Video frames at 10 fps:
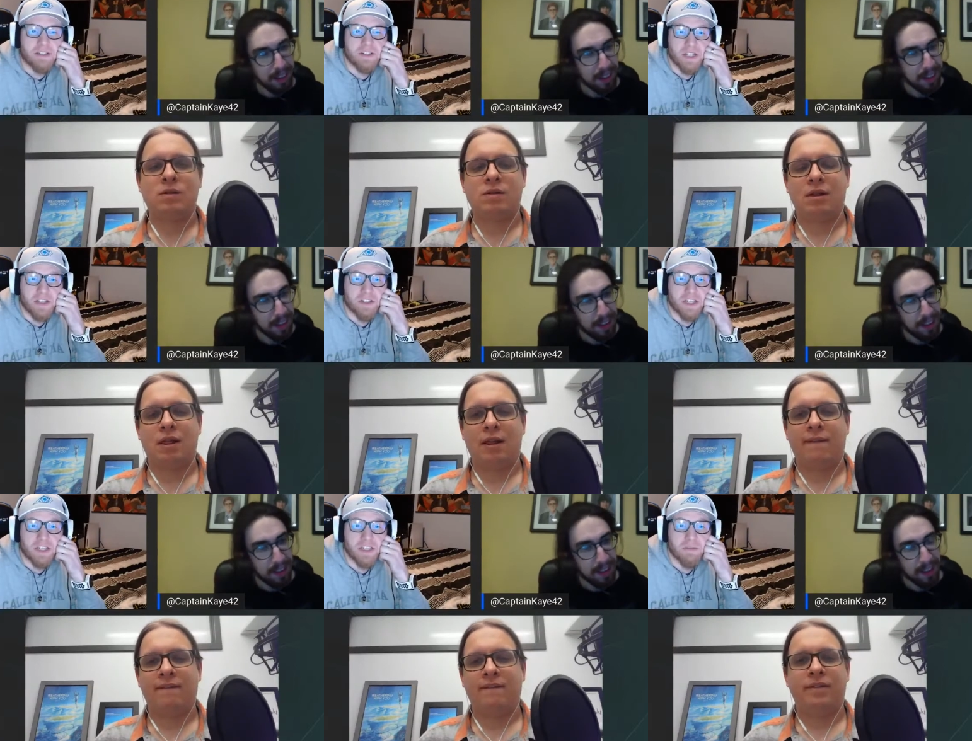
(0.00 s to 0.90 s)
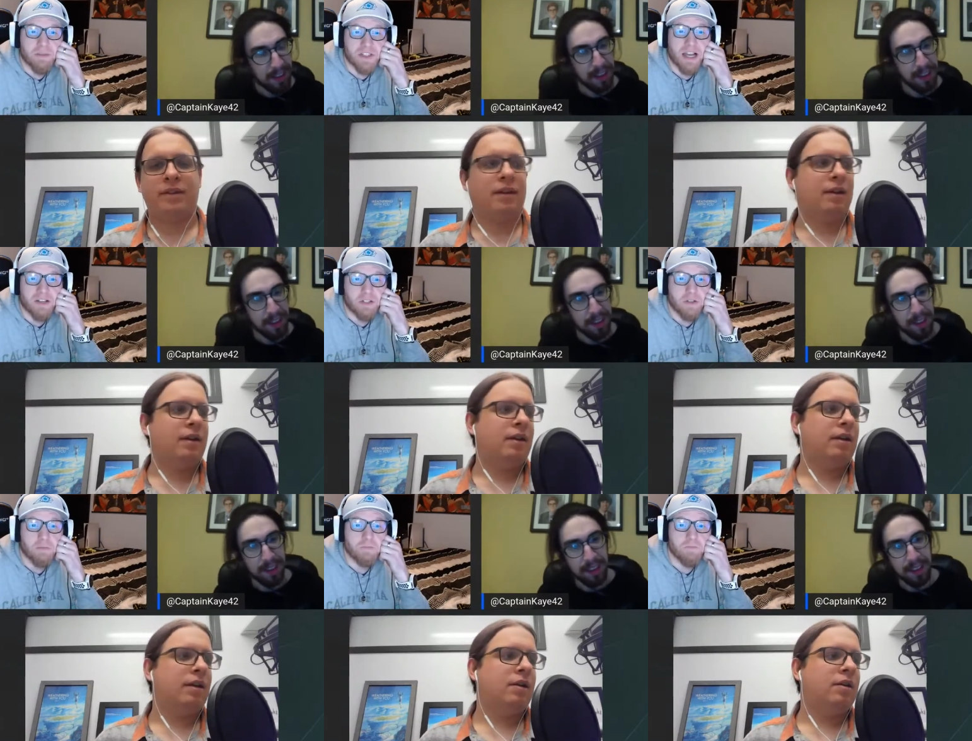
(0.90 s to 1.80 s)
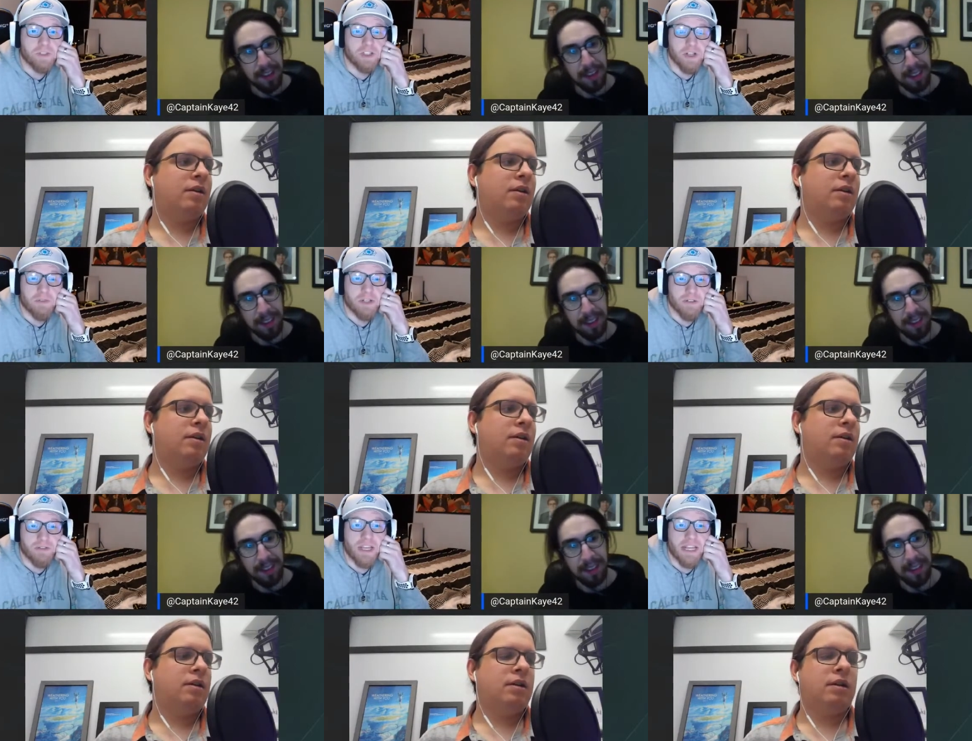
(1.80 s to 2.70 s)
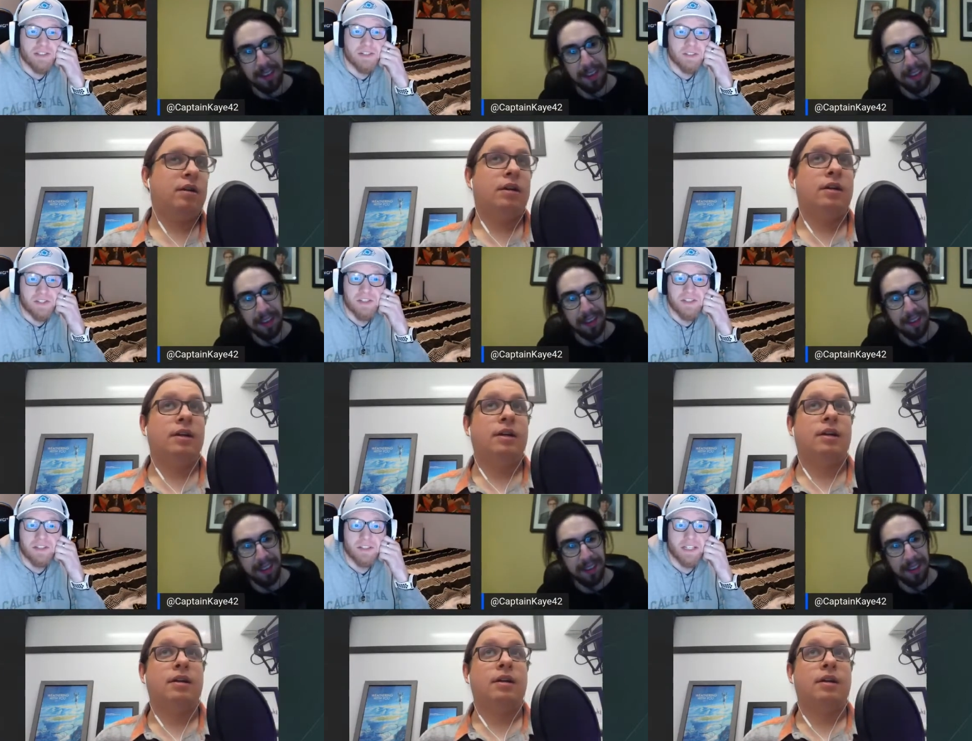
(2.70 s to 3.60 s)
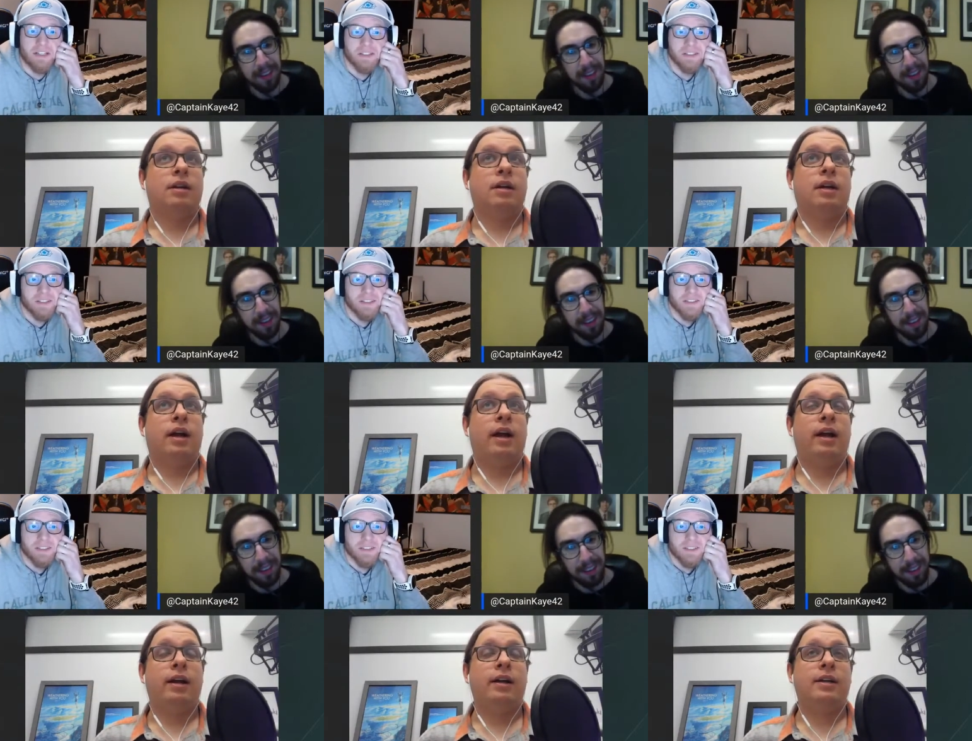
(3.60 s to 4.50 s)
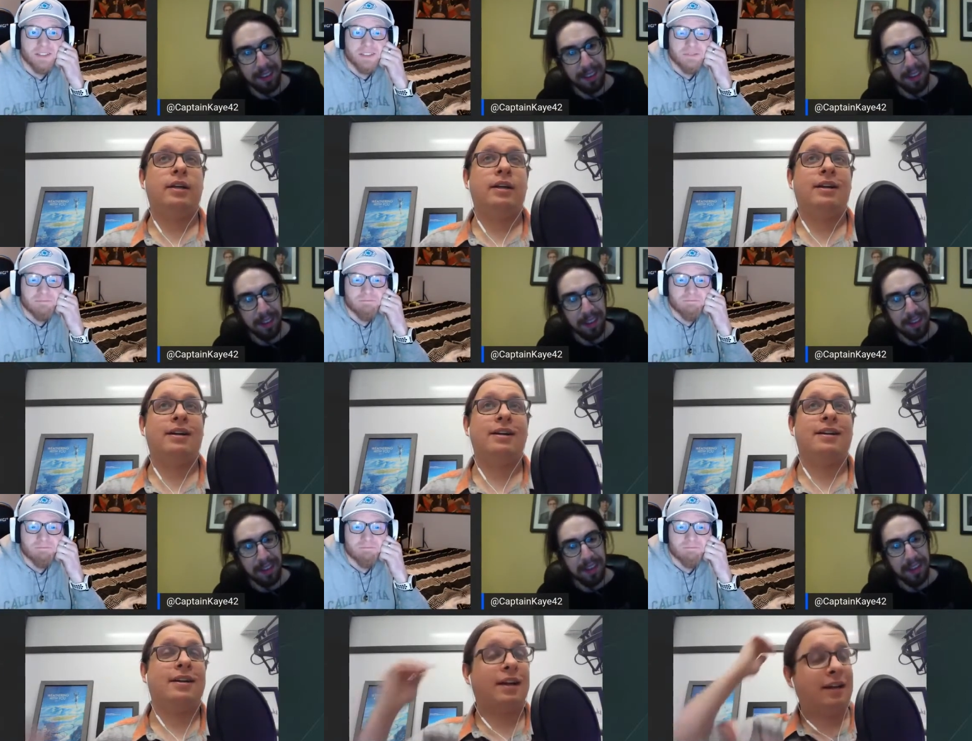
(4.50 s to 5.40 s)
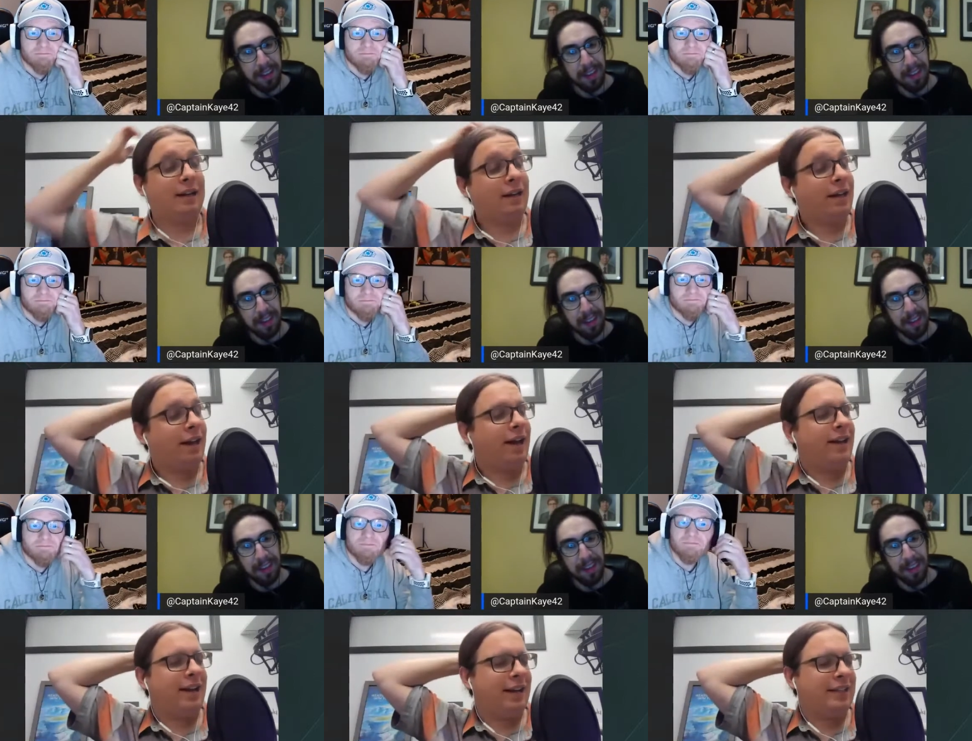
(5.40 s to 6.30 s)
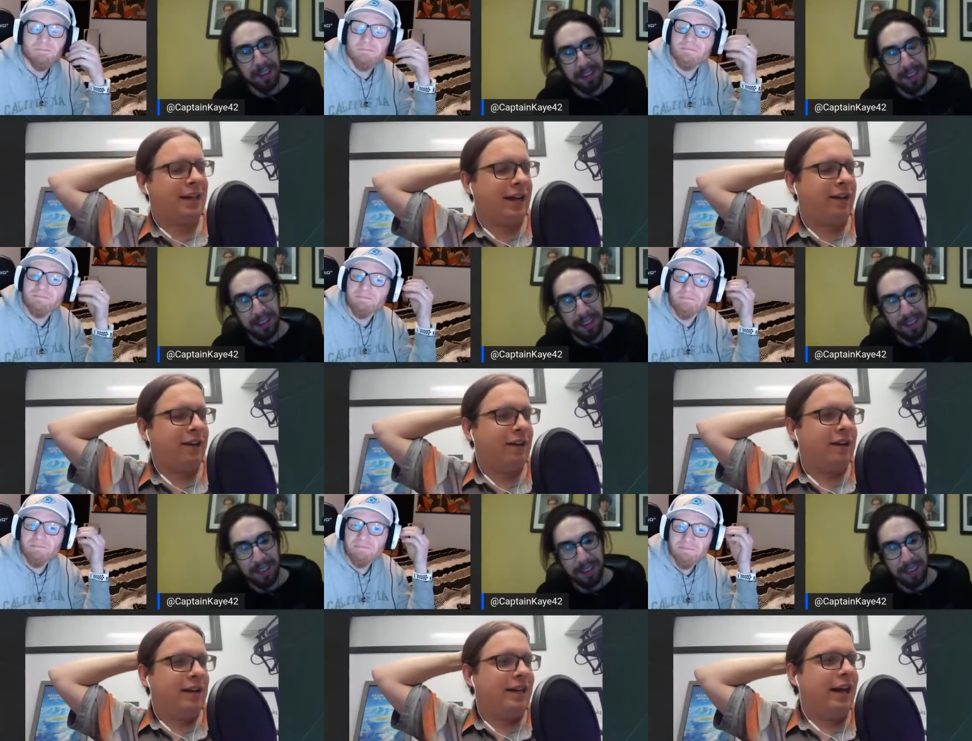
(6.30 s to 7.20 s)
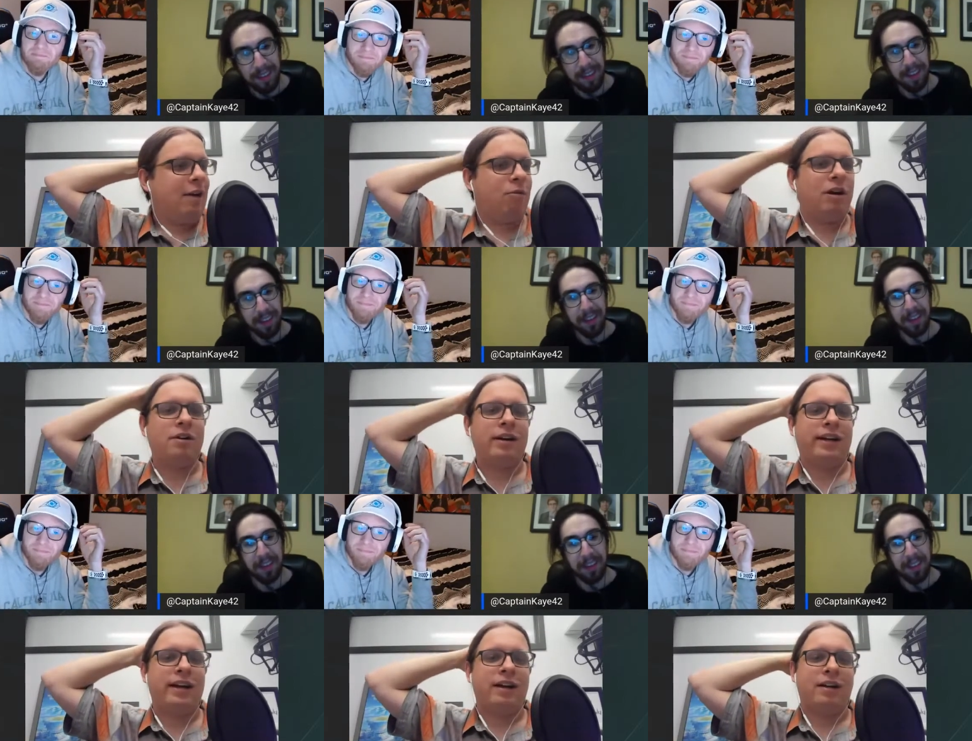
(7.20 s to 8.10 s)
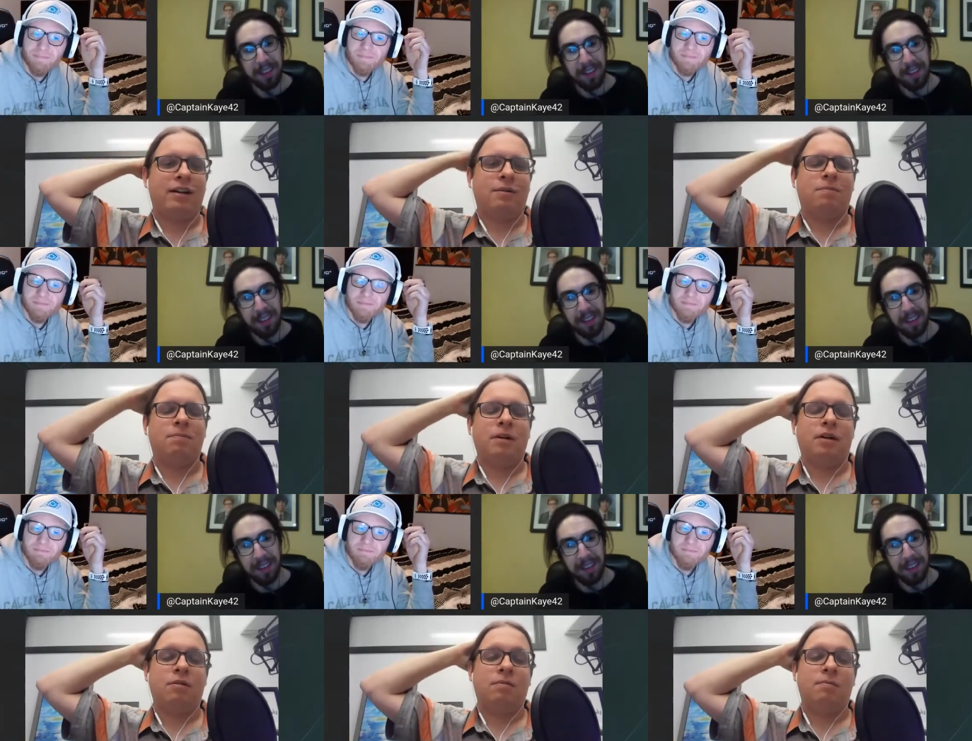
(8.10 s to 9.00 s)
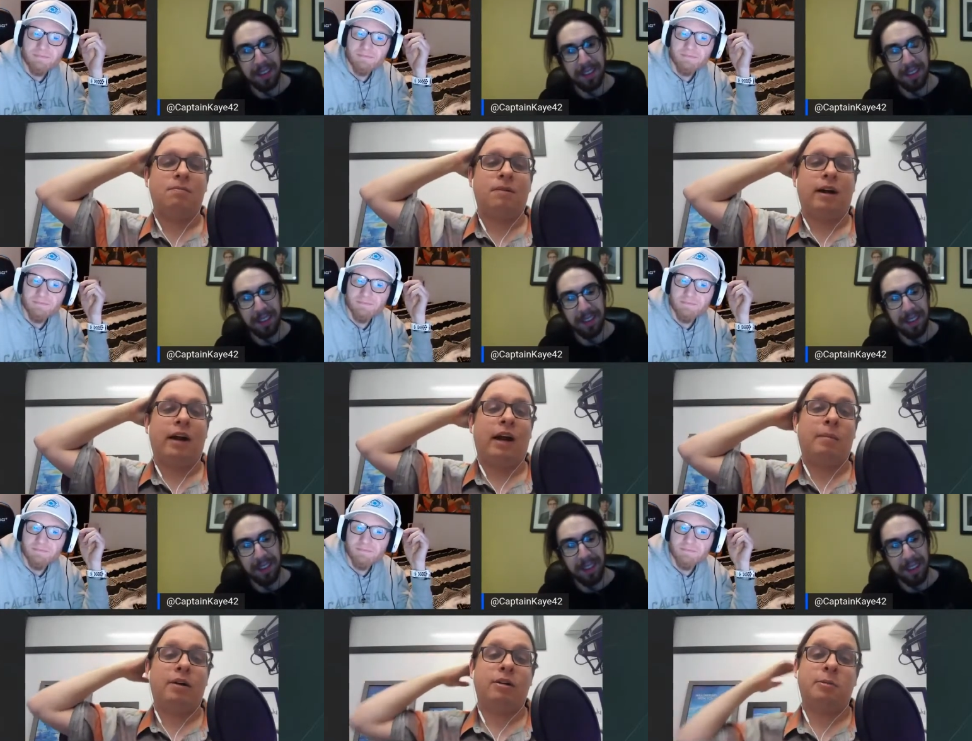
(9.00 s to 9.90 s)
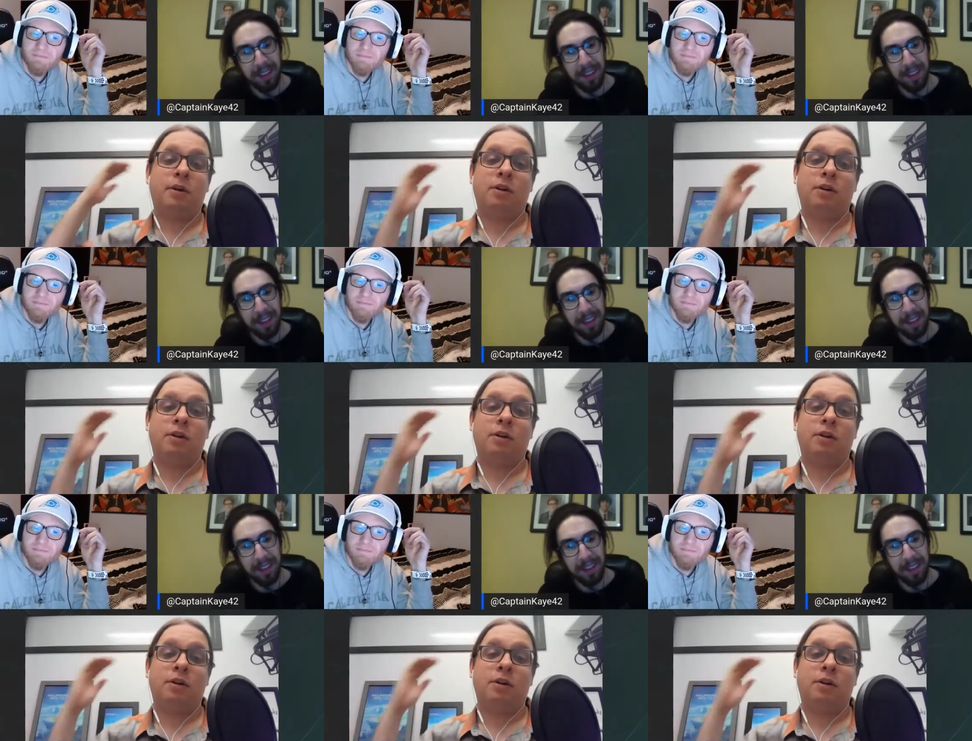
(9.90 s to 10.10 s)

Speaker 1: Shinji and Misato shoved in your face consistently.
Speaker 2: And golly, and then it's like, yeah, we're not gonna get a. Uh, I, I'm not gonna